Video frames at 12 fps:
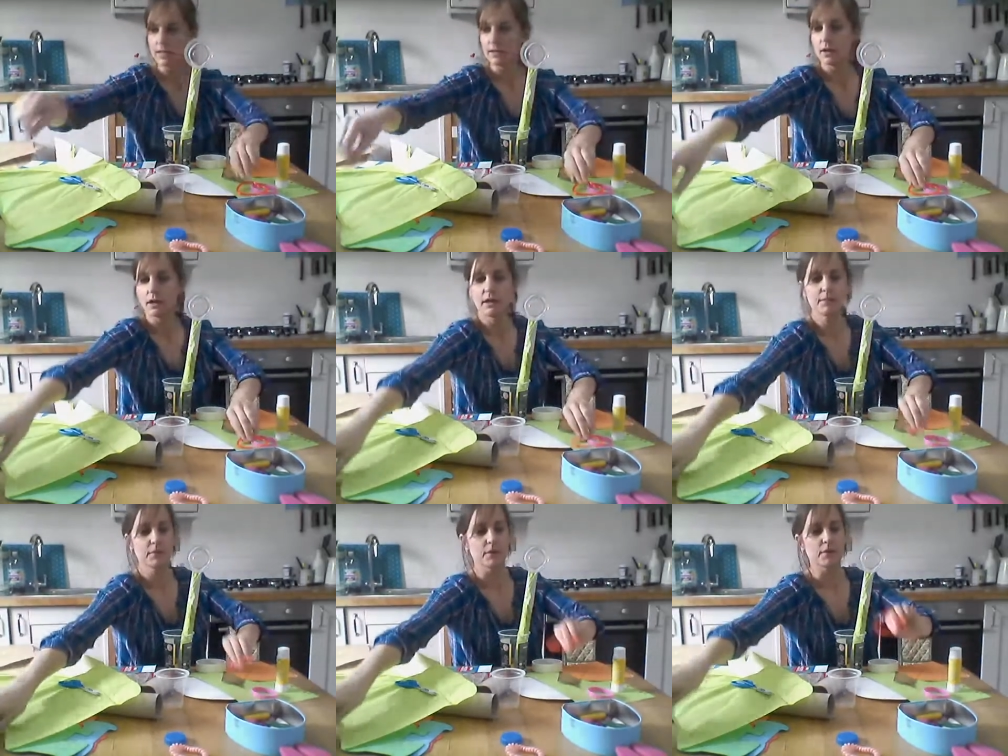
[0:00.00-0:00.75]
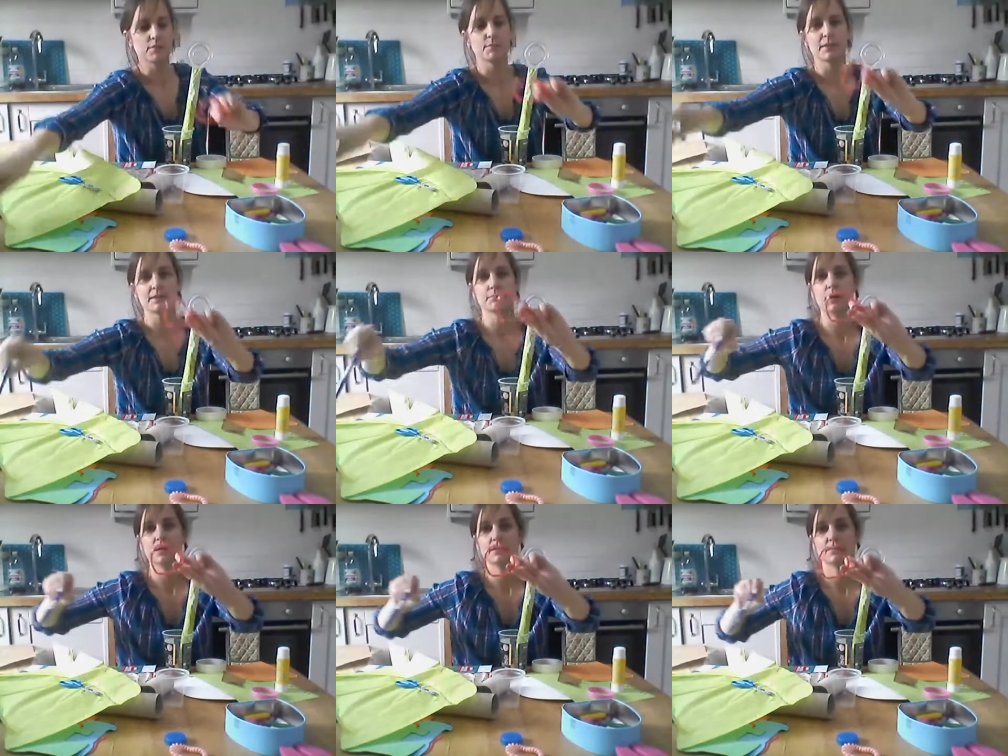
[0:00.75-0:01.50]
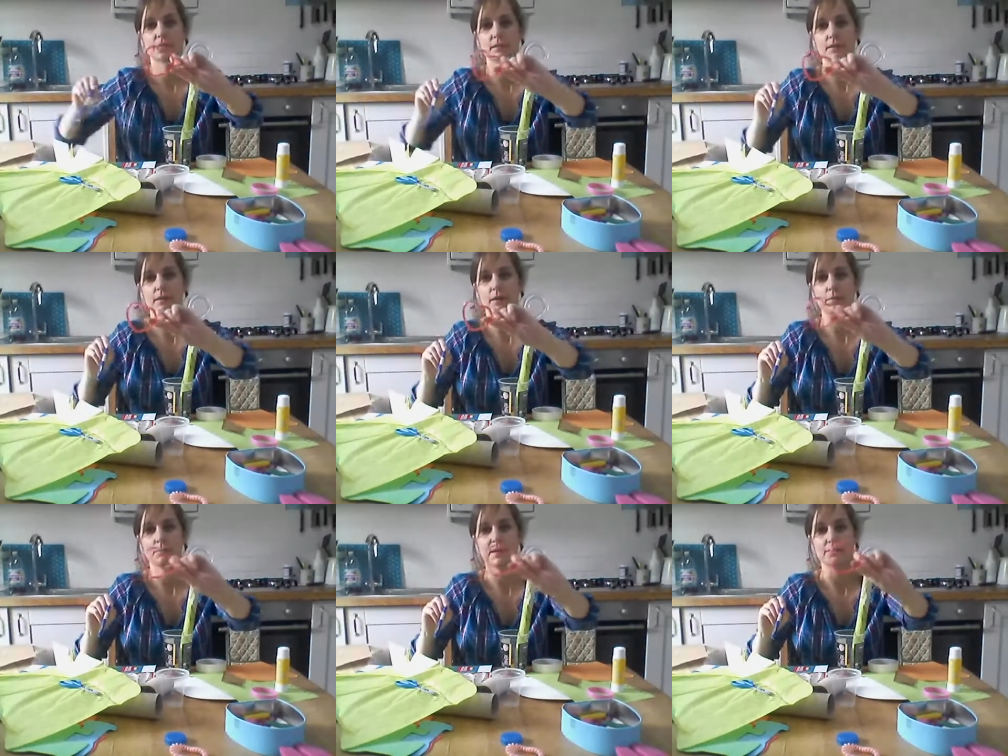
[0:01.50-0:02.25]
And I'm going to make my
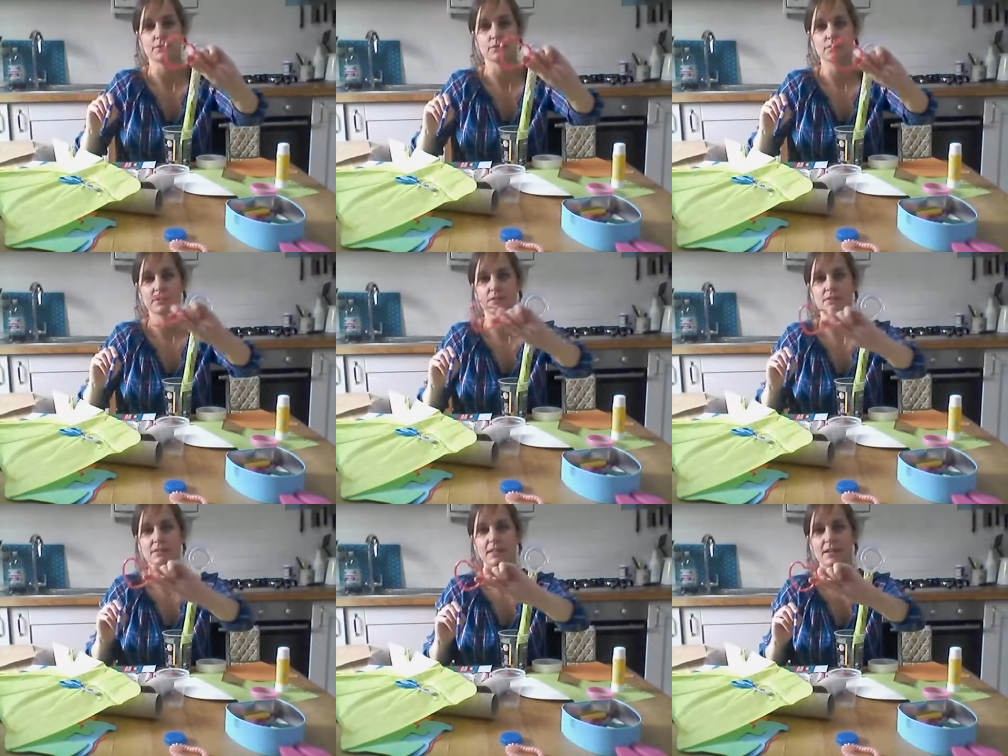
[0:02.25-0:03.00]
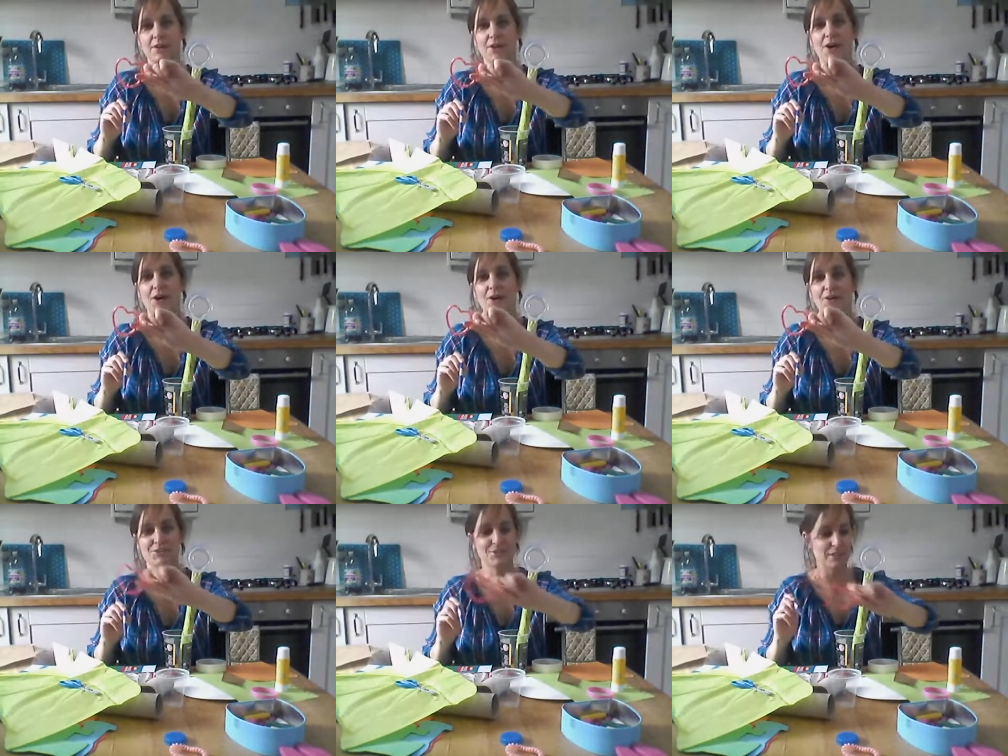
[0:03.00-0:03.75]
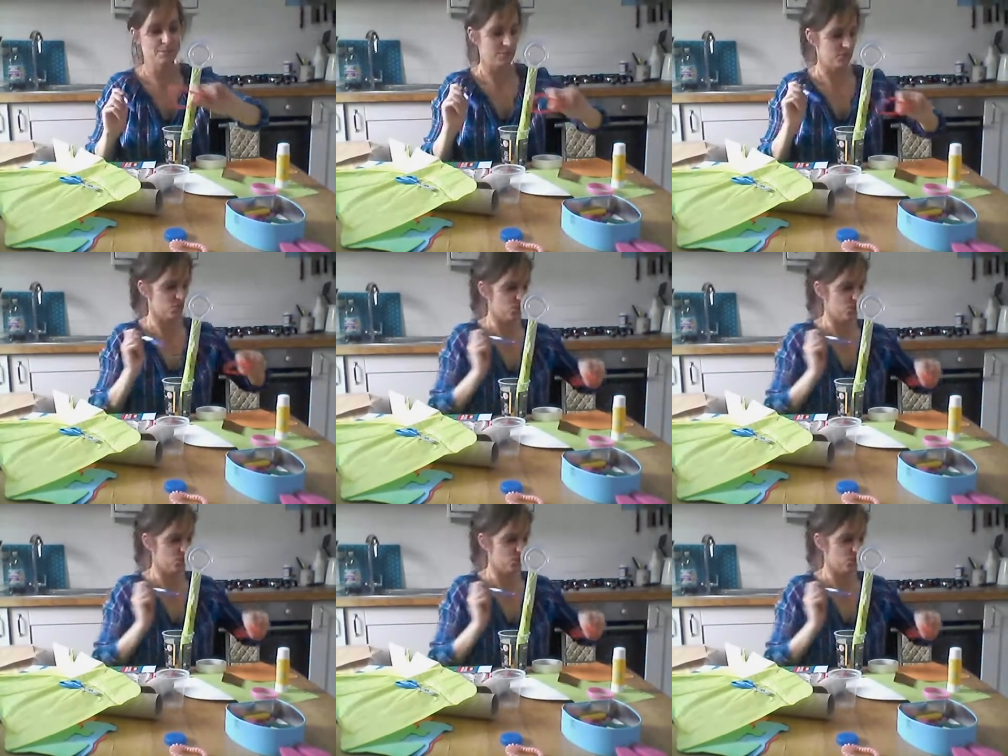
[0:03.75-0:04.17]
um, petals, can you see that, a heart shape. I've